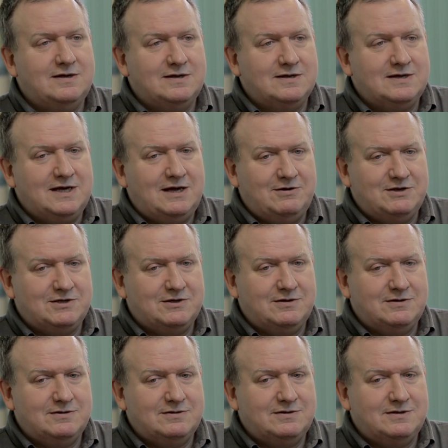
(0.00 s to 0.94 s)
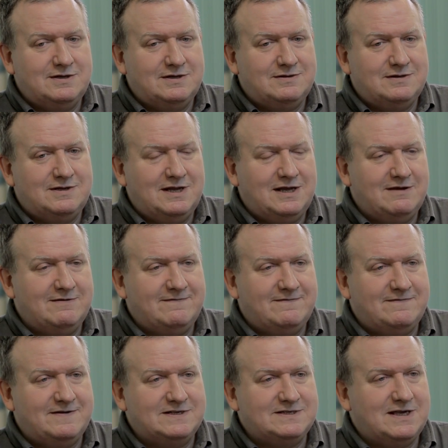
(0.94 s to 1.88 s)
carried on
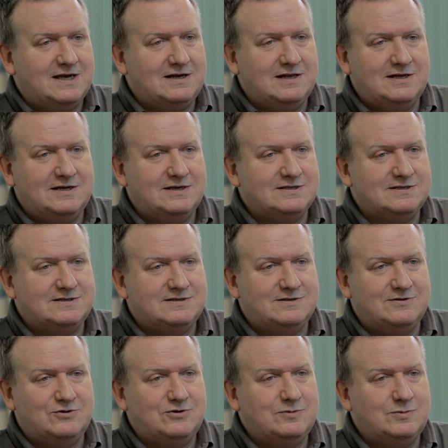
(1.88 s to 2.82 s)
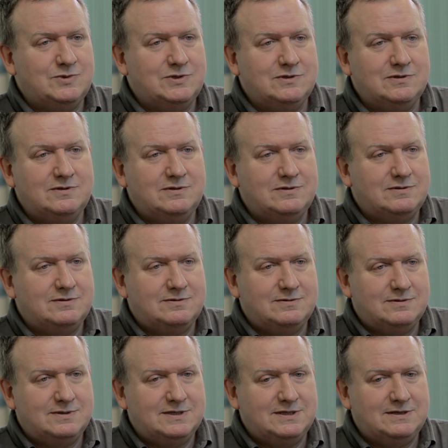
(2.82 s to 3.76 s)
life exactly as normal,
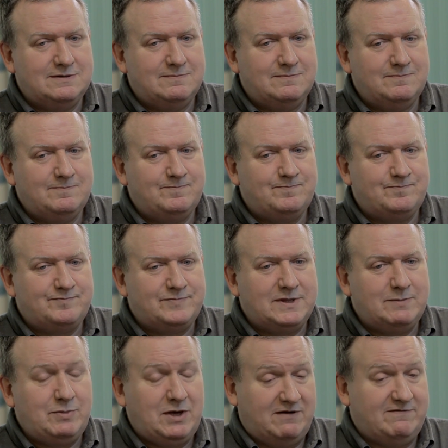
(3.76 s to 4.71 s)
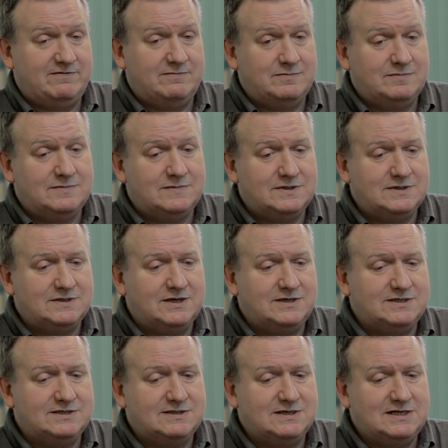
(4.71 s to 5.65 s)
apart from
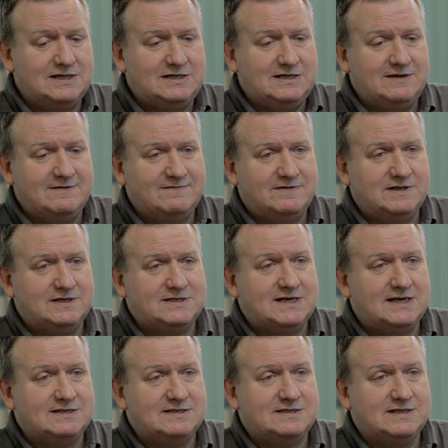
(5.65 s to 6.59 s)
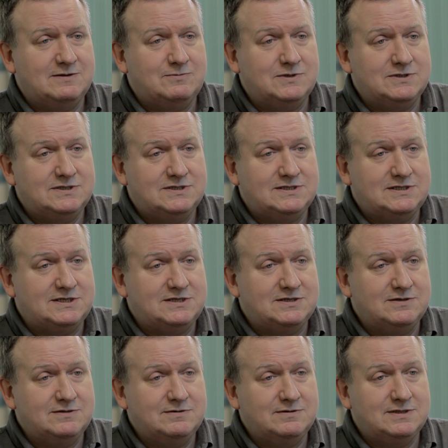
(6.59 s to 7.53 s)
going to the clinic for the tests they wanted to
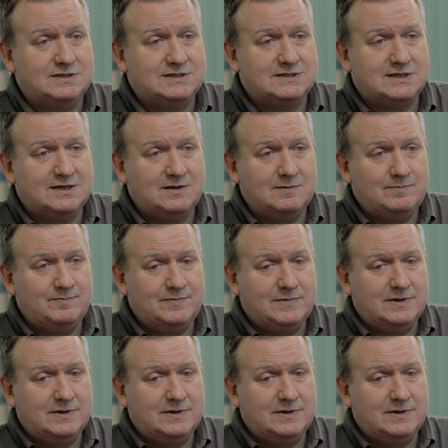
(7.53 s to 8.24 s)
do at the time.